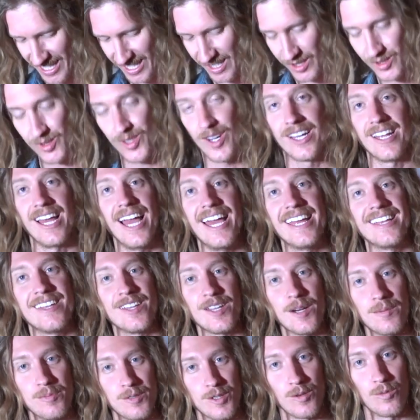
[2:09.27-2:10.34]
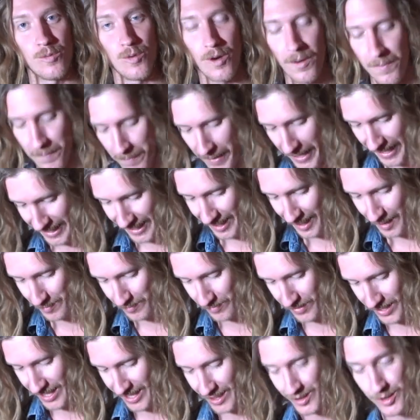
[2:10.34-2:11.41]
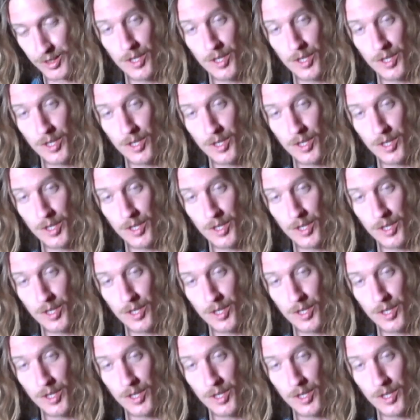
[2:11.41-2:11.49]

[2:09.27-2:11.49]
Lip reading: So I ended up with the 1 pickup,